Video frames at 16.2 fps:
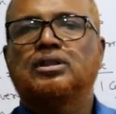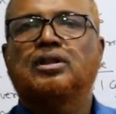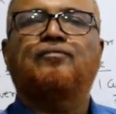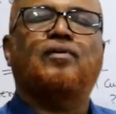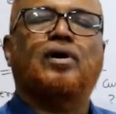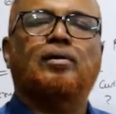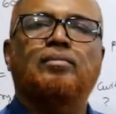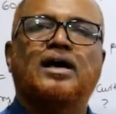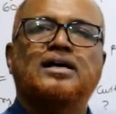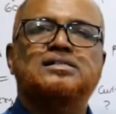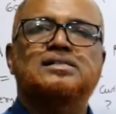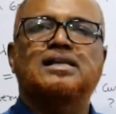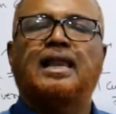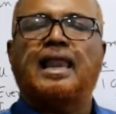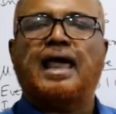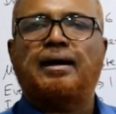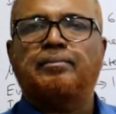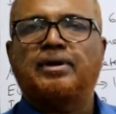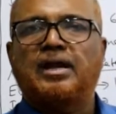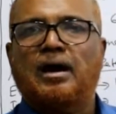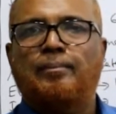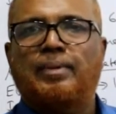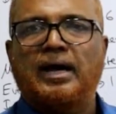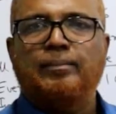The formula is
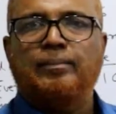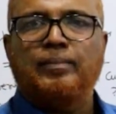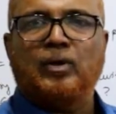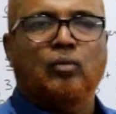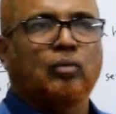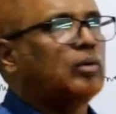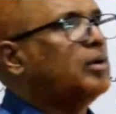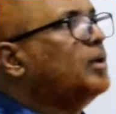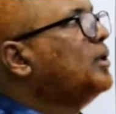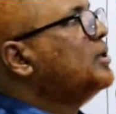lambda by mu.